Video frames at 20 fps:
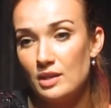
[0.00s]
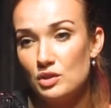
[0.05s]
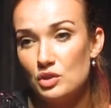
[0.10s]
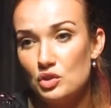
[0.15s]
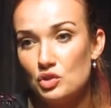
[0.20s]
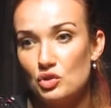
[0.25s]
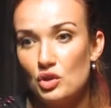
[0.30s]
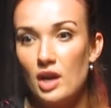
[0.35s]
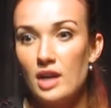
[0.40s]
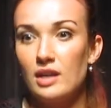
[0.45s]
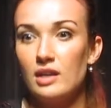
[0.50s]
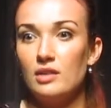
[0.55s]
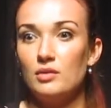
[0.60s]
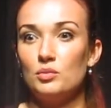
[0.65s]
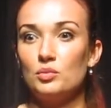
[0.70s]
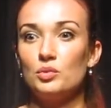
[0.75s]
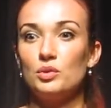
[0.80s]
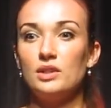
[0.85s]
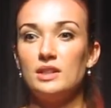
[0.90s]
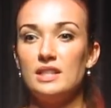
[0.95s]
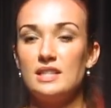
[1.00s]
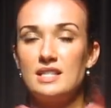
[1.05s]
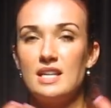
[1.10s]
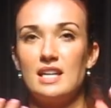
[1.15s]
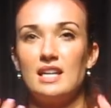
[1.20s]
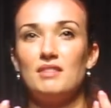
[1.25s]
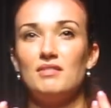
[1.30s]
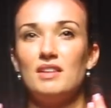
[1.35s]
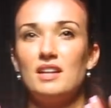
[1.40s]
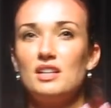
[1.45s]
I just try to really
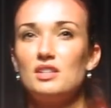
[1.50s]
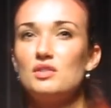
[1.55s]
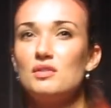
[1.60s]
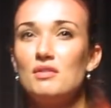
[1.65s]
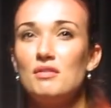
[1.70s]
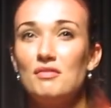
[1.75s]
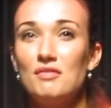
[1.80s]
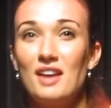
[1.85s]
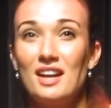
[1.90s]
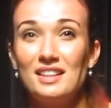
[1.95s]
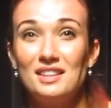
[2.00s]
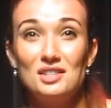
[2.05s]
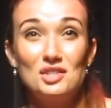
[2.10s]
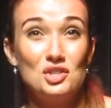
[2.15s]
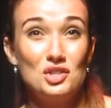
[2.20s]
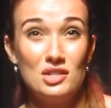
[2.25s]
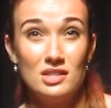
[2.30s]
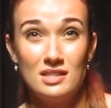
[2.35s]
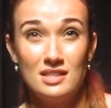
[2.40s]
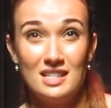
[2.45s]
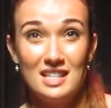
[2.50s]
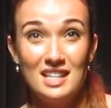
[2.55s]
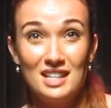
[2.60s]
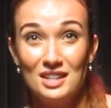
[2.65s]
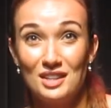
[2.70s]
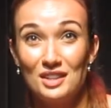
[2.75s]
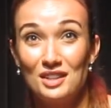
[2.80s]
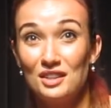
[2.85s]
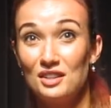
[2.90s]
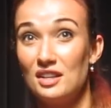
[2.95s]
take advantage of the fact that she's
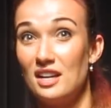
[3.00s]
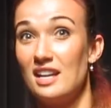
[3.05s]
here.